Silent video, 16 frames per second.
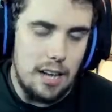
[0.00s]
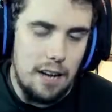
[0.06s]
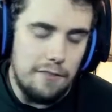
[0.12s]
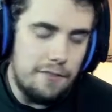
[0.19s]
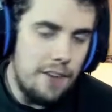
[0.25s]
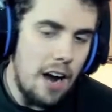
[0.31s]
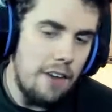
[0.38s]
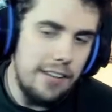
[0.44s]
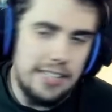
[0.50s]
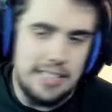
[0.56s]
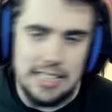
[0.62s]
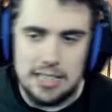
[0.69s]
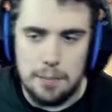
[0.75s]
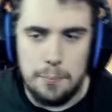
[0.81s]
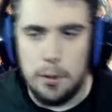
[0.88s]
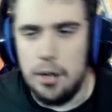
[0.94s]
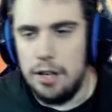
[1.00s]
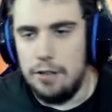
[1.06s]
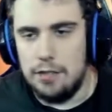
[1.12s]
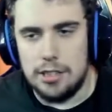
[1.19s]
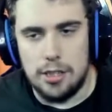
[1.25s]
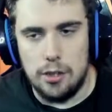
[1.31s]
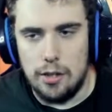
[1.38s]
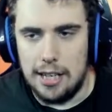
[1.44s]
a very disappointing
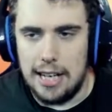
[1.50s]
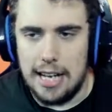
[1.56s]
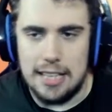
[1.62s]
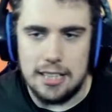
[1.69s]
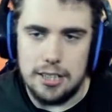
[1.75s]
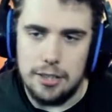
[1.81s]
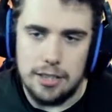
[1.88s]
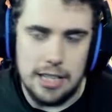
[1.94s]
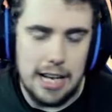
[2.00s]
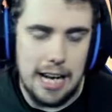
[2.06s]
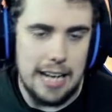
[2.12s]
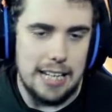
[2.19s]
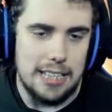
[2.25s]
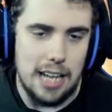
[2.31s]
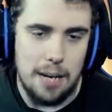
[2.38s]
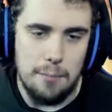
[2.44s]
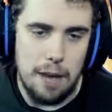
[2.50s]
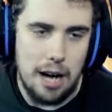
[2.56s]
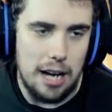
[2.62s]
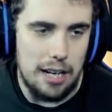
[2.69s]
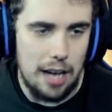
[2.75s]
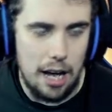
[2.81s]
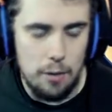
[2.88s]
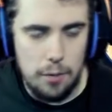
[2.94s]
result against Udinese,
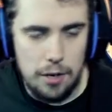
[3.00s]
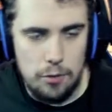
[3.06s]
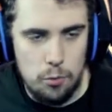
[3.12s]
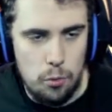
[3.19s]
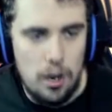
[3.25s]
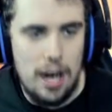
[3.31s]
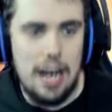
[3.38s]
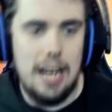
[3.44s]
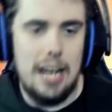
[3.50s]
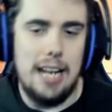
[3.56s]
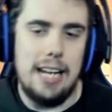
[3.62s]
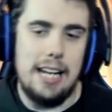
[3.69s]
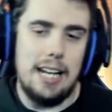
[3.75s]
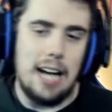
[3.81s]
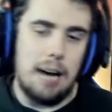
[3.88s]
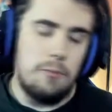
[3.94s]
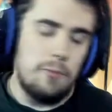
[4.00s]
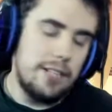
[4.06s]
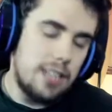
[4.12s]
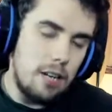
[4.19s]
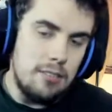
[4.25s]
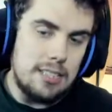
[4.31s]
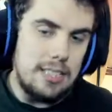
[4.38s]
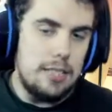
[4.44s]
man. We
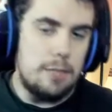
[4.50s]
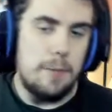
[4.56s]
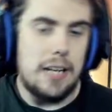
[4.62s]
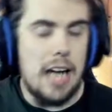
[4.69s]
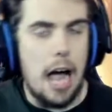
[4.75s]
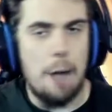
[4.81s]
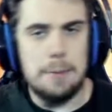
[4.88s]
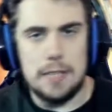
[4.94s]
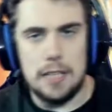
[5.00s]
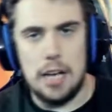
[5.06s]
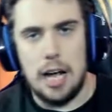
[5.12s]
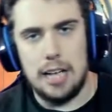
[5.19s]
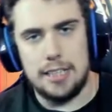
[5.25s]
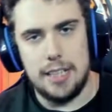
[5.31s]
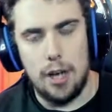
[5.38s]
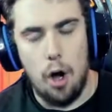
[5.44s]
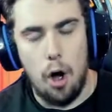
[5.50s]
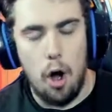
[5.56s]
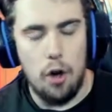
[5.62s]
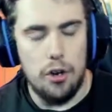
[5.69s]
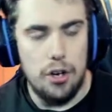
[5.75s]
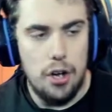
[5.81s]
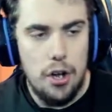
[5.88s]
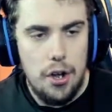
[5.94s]
don't seem to be capitalising
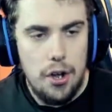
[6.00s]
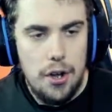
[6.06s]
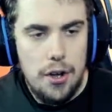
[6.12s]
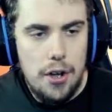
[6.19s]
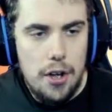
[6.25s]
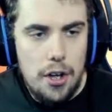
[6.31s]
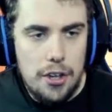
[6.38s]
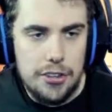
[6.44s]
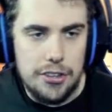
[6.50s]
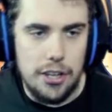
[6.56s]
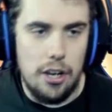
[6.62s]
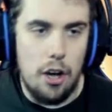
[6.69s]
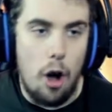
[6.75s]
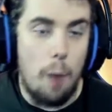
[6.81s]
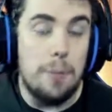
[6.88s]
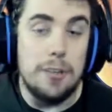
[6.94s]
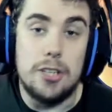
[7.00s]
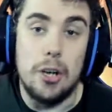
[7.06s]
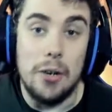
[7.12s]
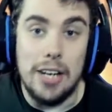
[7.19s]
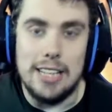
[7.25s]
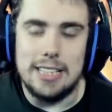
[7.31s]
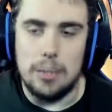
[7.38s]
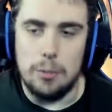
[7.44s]
on the
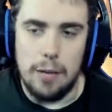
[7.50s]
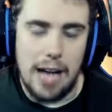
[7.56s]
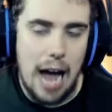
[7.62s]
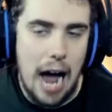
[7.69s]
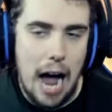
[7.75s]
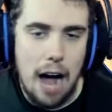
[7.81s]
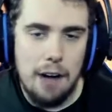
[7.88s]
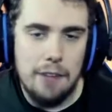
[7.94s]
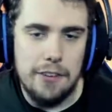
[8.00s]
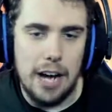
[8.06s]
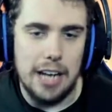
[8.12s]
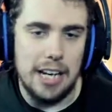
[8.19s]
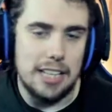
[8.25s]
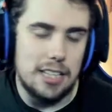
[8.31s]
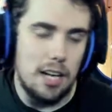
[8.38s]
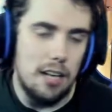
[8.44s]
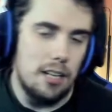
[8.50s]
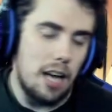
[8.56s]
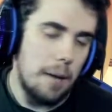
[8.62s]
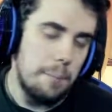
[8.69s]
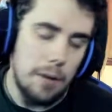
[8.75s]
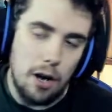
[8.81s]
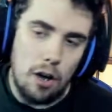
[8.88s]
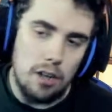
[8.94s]
opportunities that we have, and I don't
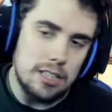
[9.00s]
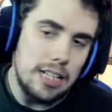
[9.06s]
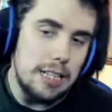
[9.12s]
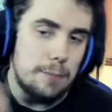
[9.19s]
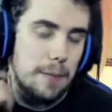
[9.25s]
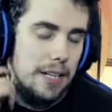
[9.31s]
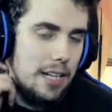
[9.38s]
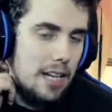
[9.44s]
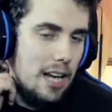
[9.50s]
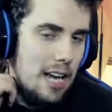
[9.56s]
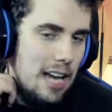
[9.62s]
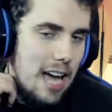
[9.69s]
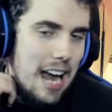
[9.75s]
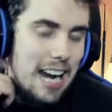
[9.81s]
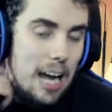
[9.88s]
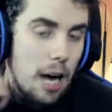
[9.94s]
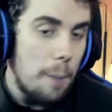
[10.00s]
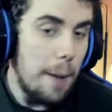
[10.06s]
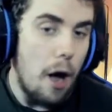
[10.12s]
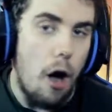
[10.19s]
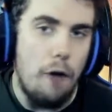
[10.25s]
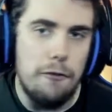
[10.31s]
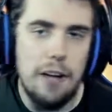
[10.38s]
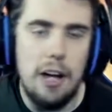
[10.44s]
Belotti's been a little bit
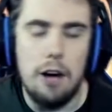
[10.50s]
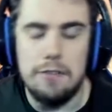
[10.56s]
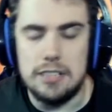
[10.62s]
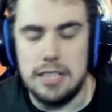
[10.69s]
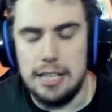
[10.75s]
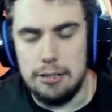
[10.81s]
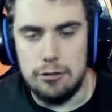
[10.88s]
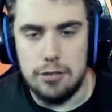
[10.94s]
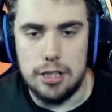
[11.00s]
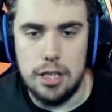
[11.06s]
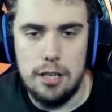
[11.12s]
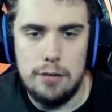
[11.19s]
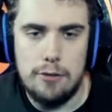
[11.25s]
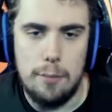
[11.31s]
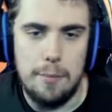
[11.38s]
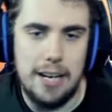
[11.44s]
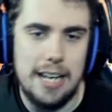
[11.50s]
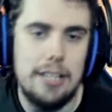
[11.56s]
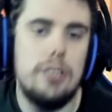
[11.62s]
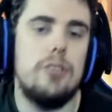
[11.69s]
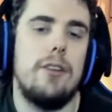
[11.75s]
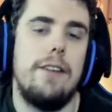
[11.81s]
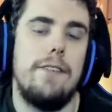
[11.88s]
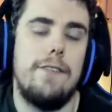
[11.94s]
off it. Obviously, he's returned from an
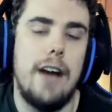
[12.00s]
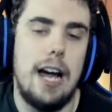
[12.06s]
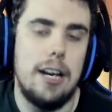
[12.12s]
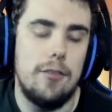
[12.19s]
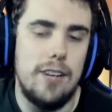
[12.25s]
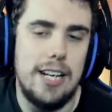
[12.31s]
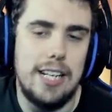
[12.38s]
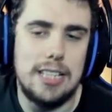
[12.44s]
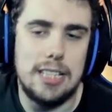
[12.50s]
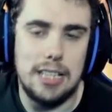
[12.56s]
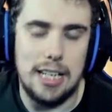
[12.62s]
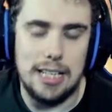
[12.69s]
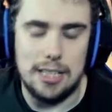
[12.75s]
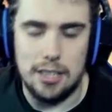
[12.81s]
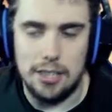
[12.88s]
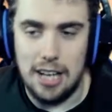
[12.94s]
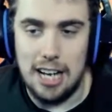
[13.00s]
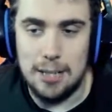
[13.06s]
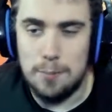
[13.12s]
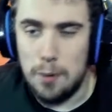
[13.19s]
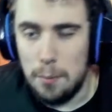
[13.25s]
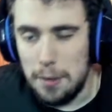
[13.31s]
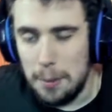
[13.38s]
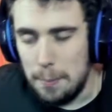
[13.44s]
injury fairly recently, so that is
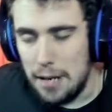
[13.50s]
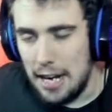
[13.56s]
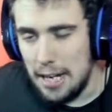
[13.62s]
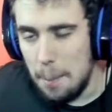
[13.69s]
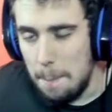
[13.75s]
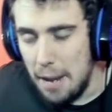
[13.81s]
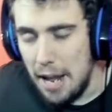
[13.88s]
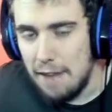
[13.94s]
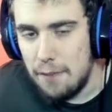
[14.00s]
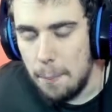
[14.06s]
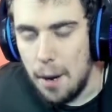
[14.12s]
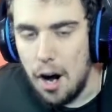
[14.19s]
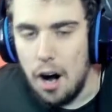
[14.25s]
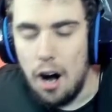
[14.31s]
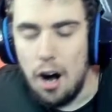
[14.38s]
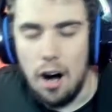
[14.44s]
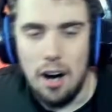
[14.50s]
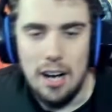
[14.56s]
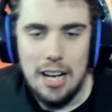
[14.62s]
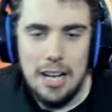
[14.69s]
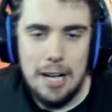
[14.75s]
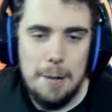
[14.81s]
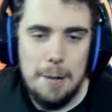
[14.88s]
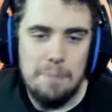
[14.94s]
probably playing a bit of a part
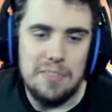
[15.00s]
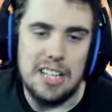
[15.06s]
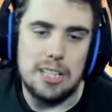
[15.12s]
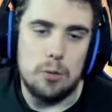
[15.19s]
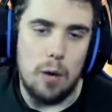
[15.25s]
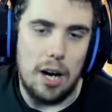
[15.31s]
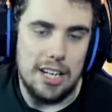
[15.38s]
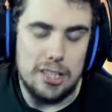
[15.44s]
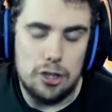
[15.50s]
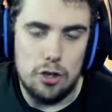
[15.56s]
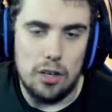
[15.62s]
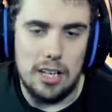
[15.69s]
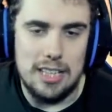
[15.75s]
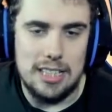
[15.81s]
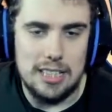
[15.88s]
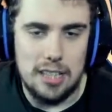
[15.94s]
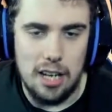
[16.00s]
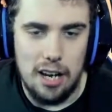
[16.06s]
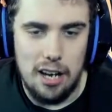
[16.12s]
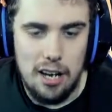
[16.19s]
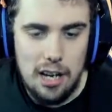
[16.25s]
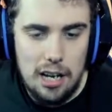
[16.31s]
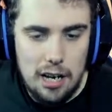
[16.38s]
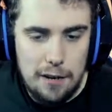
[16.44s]
into why he's struggling
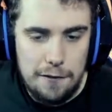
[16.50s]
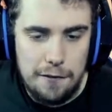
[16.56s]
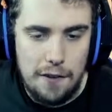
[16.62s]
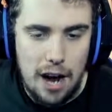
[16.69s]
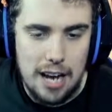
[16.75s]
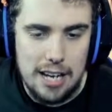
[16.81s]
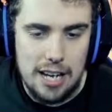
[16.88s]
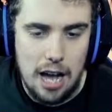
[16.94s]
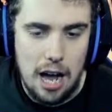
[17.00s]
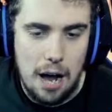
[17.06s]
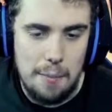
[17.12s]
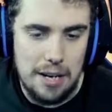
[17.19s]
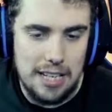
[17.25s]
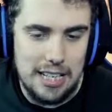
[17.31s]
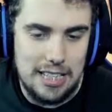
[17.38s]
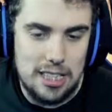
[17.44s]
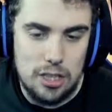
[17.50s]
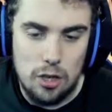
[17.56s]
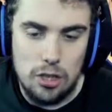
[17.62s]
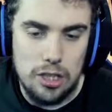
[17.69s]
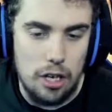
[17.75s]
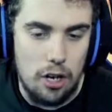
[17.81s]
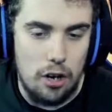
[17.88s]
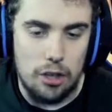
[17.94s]
to fire. I mean, he
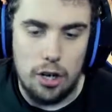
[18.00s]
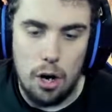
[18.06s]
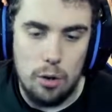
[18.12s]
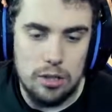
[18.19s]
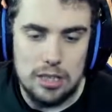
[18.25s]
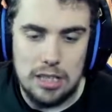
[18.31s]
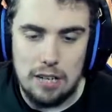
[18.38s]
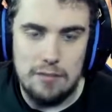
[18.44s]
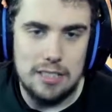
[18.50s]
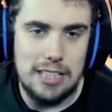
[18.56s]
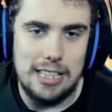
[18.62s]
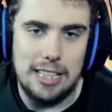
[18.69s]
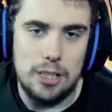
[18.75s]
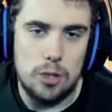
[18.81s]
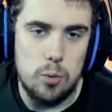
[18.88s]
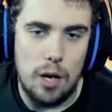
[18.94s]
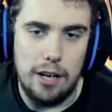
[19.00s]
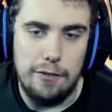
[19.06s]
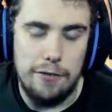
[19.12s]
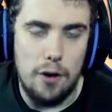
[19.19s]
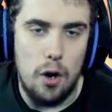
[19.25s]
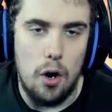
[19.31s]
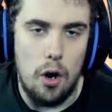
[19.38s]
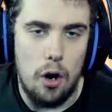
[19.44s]
scored a lot of goals, 17 and
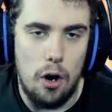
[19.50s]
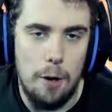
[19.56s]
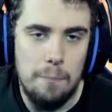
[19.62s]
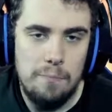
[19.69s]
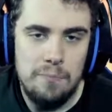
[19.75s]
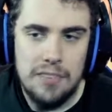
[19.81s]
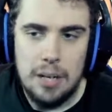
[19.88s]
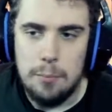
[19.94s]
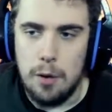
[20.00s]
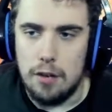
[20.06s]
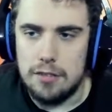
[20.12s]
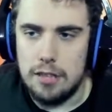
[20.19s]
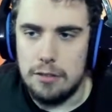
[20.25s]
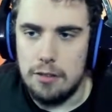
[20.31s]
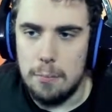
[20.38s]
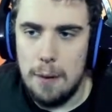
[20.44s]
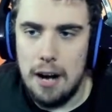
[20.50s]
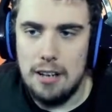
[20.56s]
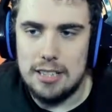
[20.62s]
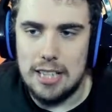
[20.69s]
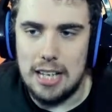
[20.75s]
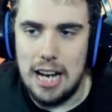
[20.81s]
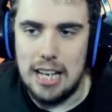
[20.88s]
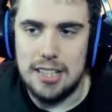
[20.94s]
24, but obviously, we compare it
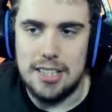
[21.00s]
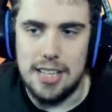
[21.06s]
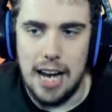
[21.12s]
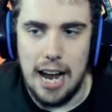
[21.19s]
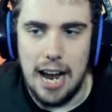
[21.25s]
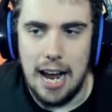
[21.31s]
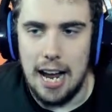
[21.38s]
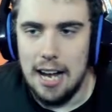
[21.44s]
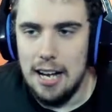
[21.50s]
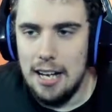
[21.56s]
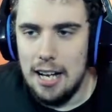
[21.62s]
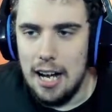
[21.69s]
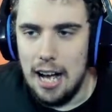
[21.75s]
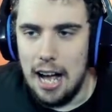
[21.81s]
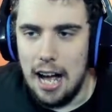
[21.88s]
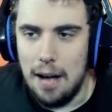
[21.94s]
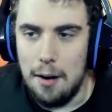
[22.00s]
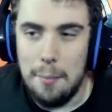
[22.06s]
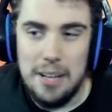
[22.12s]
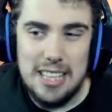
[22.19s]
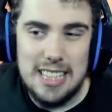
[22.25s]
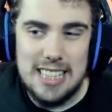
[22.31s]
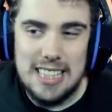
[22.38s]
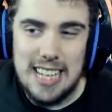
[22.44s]
to last year.
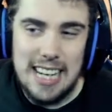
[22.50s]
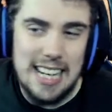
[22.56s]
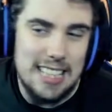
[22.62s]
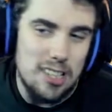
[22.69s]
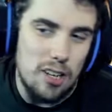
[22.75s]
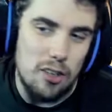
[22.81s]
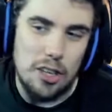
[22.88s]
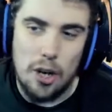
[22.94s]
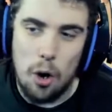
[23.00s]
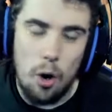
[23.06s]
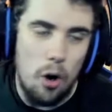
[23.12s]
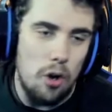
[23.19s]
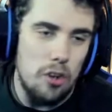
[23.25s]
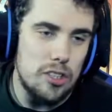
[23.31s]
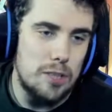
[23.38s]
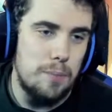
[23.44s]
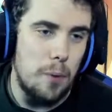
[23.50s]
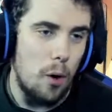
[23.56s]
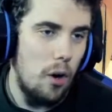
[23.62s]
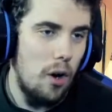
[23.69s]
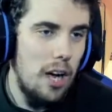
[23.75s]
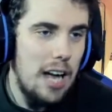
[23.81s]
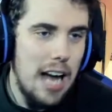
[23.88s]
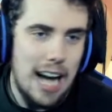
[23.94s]
He still is on course,
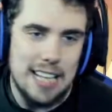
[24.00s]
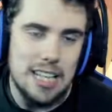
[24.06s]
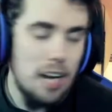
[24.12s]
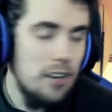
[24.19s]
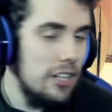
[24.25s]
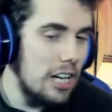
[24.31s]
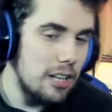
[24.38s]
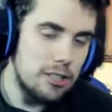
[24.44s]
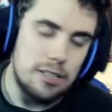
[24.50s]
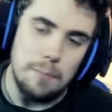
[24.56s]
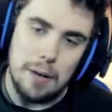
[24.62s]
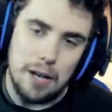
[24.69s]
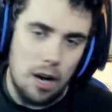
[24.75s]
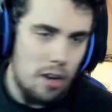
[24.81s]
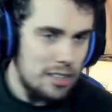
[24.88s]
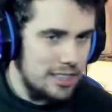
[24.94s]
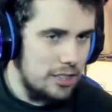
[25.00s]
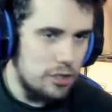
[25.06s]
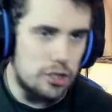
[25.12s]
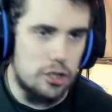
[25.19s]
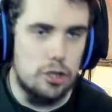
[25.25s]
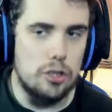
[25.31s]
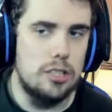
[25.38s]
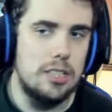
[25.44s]
but I don't know. Belotti
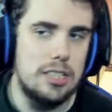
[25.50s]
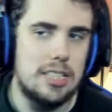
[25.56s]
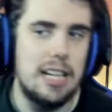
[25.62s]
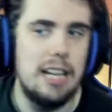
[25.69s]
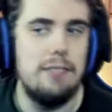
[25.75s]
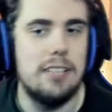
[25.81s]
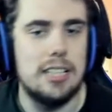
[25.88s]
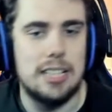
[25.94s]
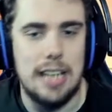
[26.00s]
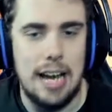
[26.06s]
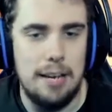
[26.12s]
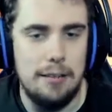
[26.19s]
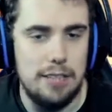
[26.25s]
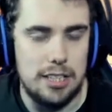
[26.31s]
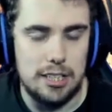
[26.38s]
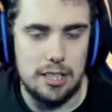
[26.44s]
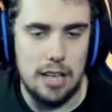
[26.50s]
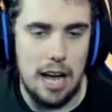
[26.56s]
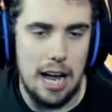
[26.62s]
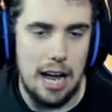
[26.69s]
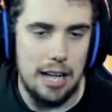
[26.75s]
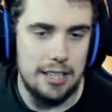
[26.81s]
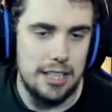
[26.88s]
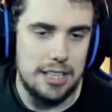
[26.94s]
just doesn't seem the same this
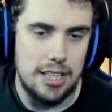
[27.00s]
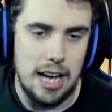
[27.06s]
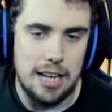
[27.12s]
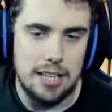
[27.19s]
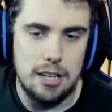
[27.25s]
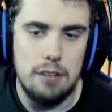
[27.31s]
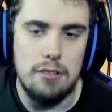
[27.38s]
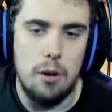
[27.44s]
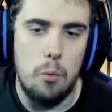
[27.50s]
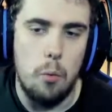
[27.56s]
year. I don't know